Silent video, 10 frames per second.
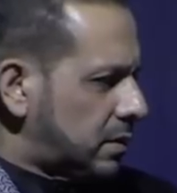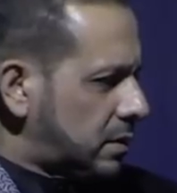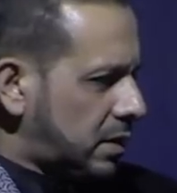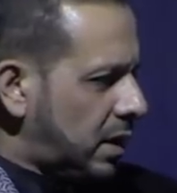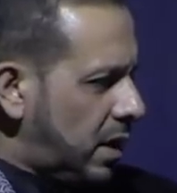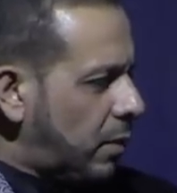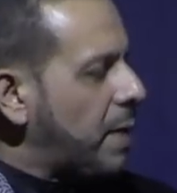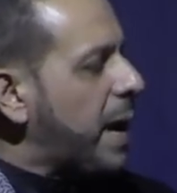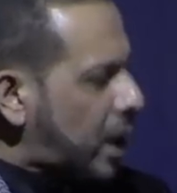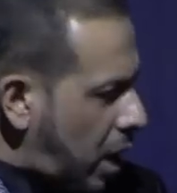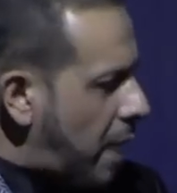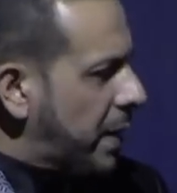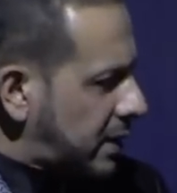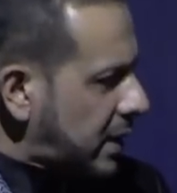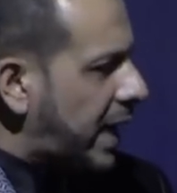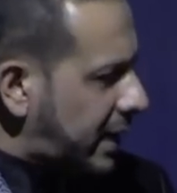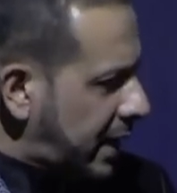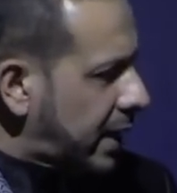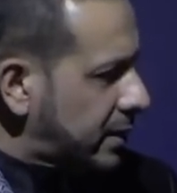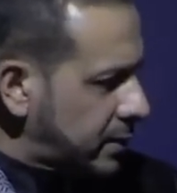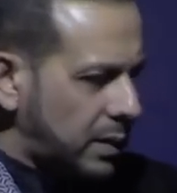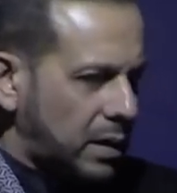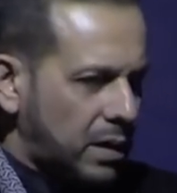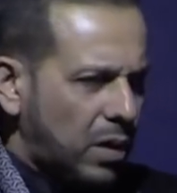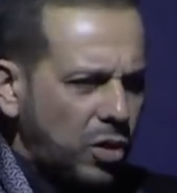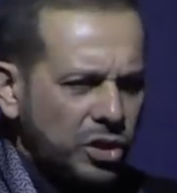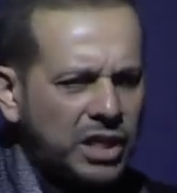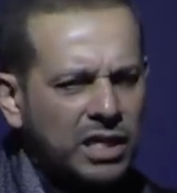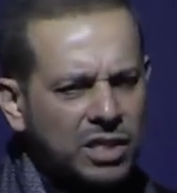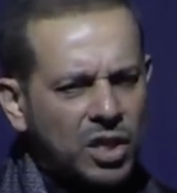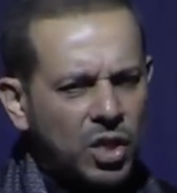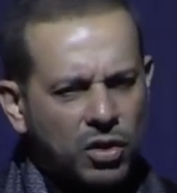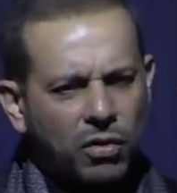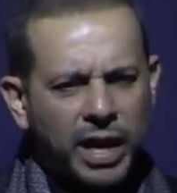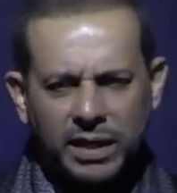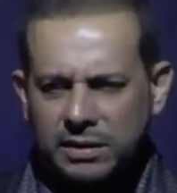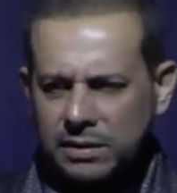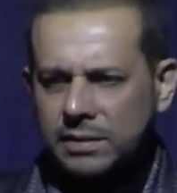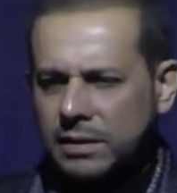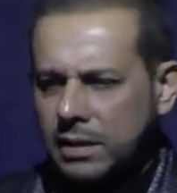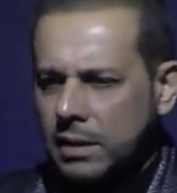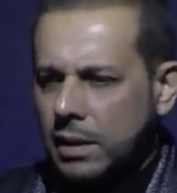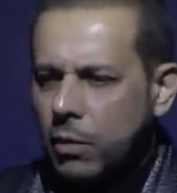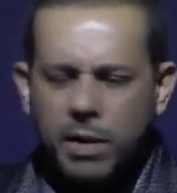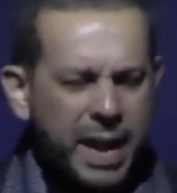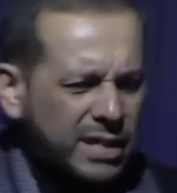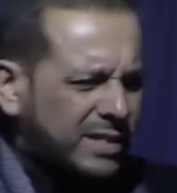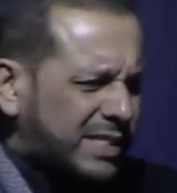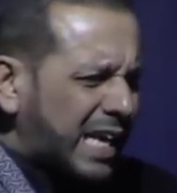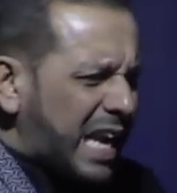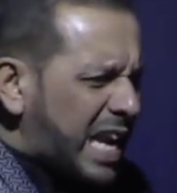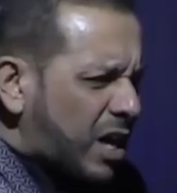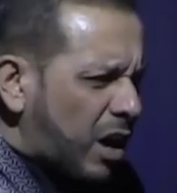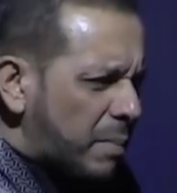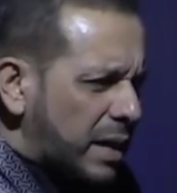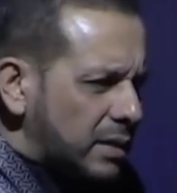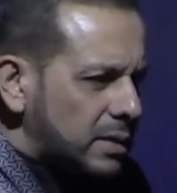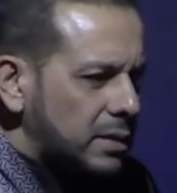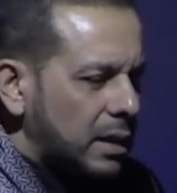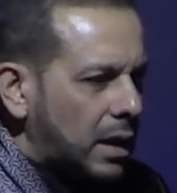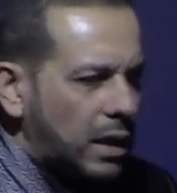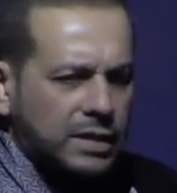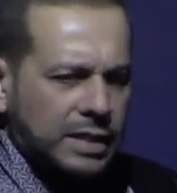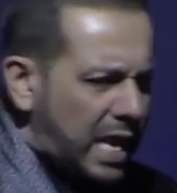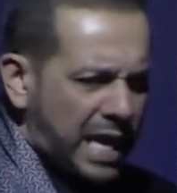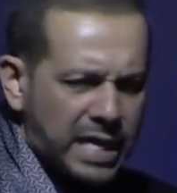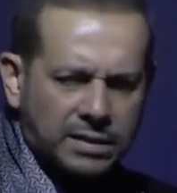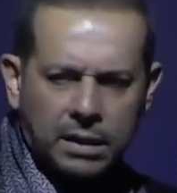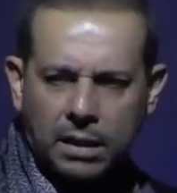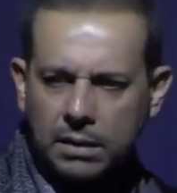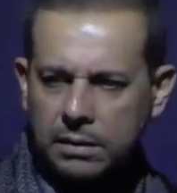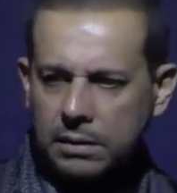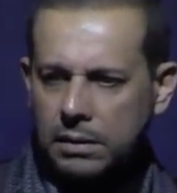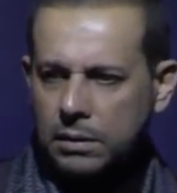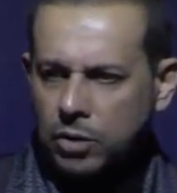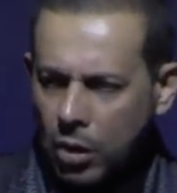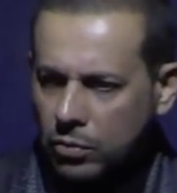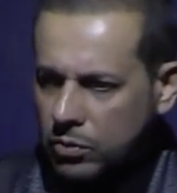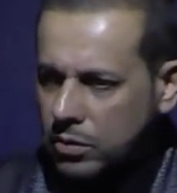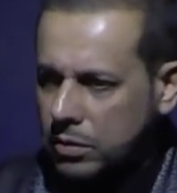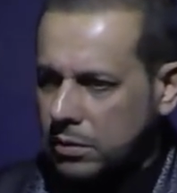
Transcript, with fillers: You know, we make comments like that. Oh, she doesn't look right. We make silly comments. Allah says, La yaskhar. Don't.